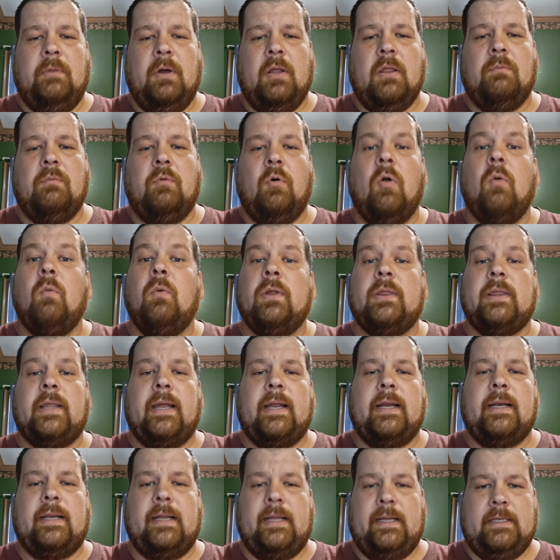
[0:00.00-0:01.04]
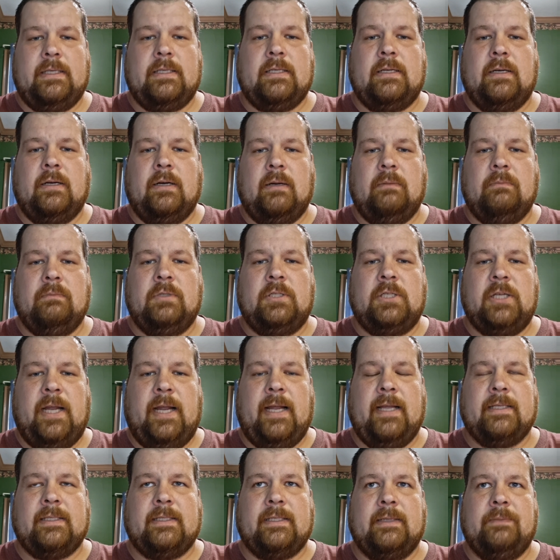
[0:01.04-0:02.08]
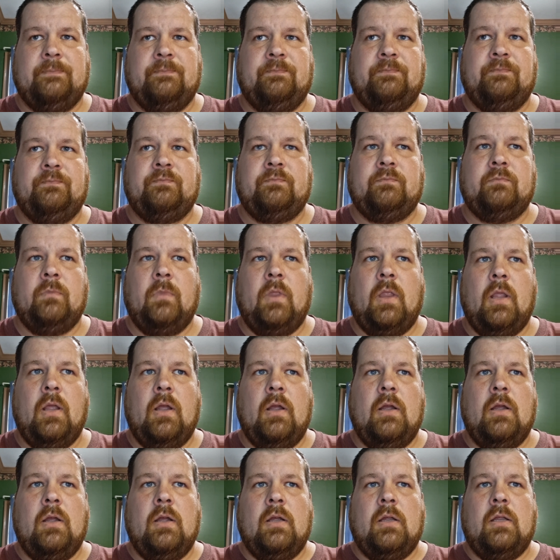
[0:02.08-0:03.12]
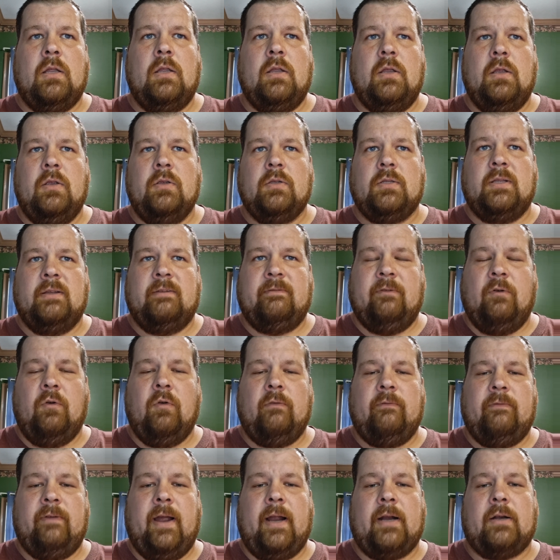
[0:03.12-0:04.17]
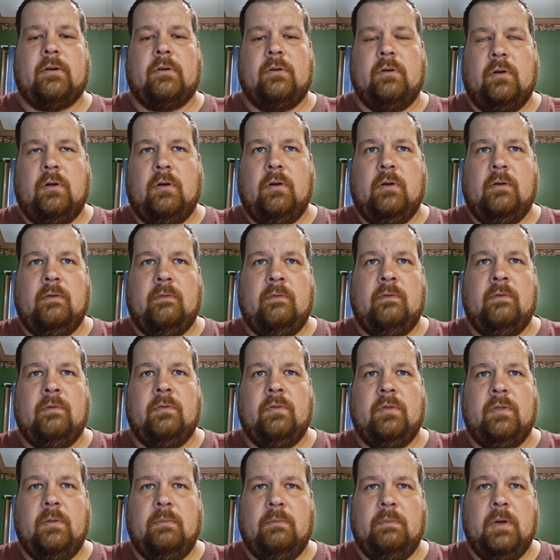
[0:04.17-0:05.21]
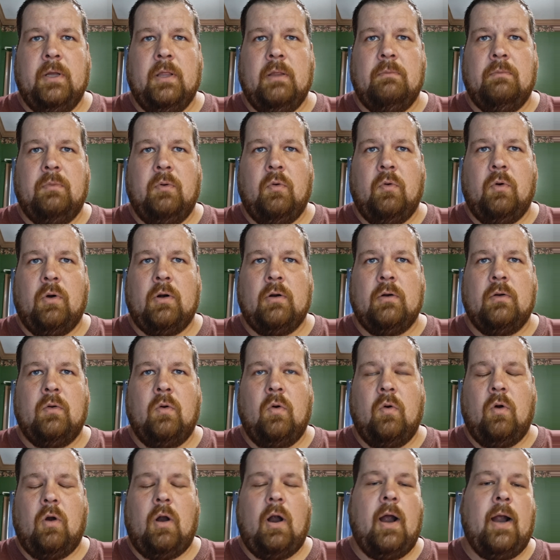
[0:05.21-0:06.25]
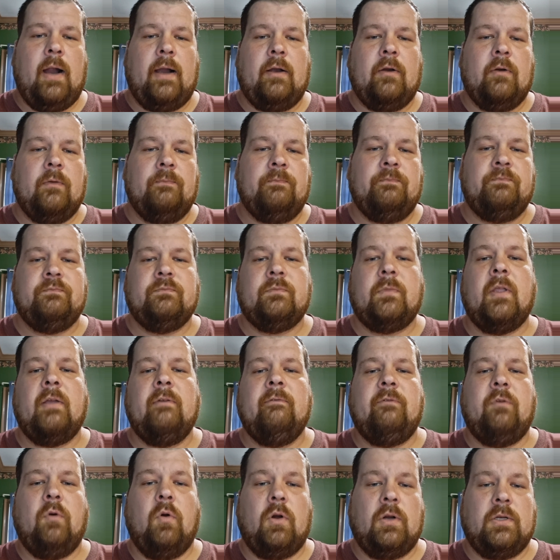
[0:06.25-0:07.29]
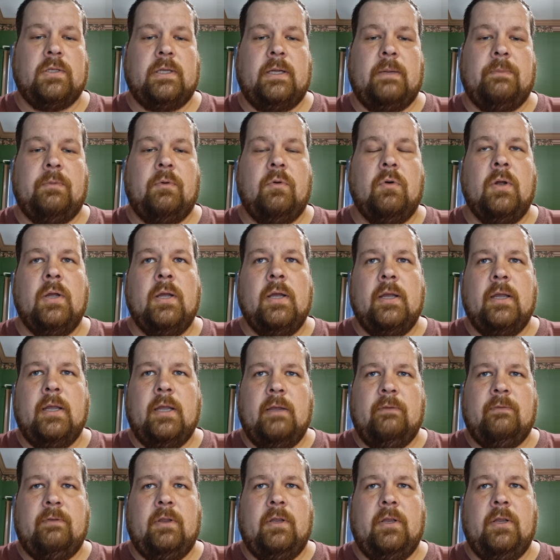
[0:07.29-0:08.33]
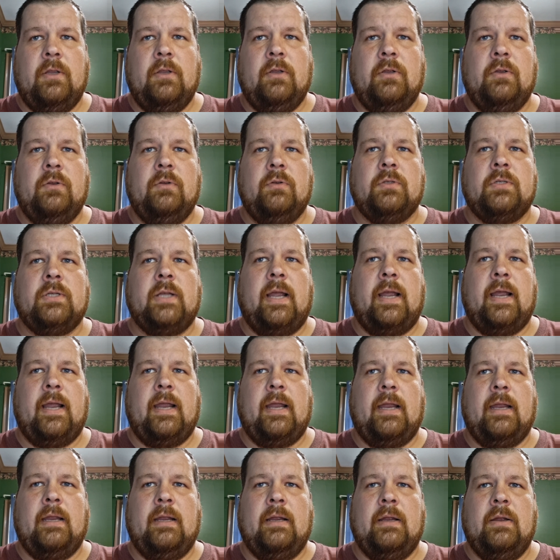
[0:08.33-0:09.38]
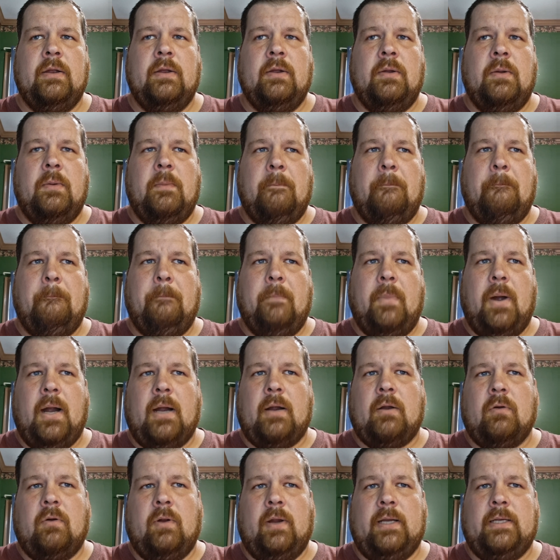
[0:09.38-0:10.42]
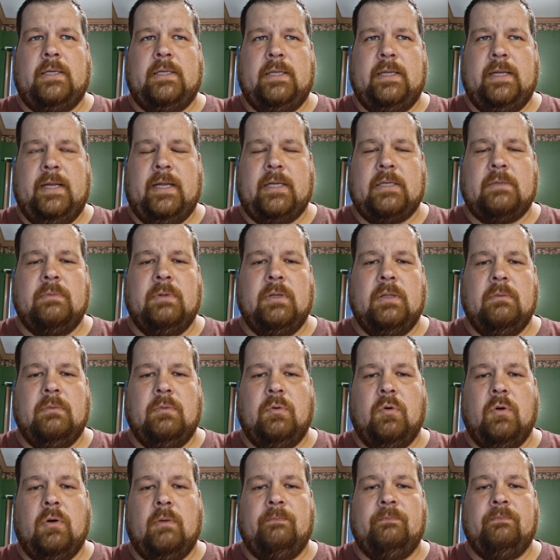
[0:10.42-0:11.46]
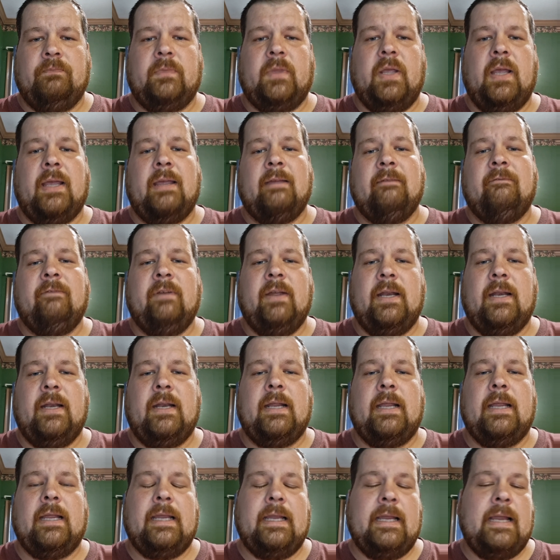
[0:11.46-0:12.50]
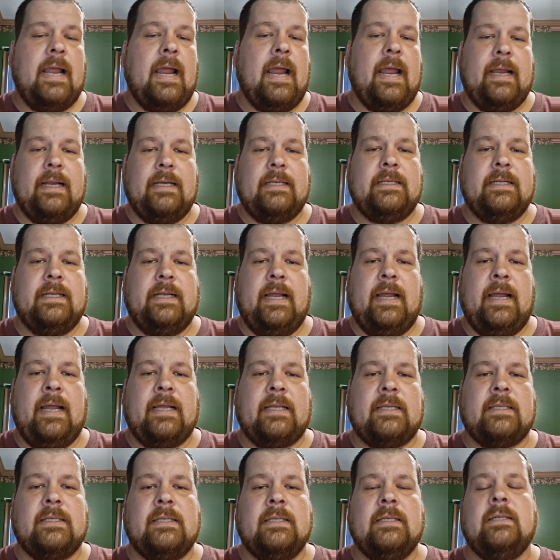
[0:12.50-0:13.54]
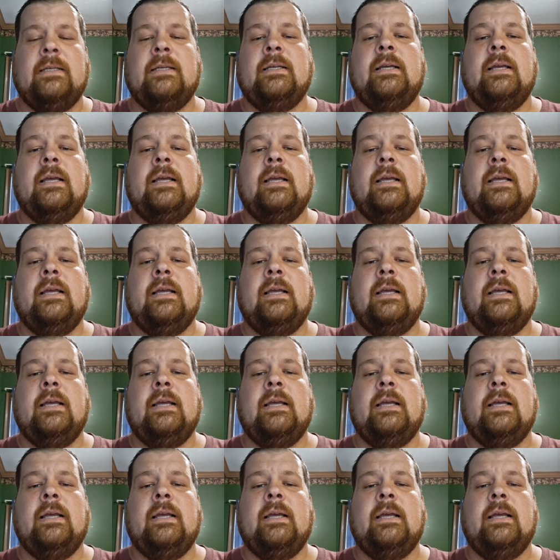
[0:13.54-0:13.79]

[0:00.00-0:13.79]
motherboard with a desktop chassis, you use the form factor of the motherboard or higher. For example, if you use a Micro ATX motherboard, it can fit in the EATX,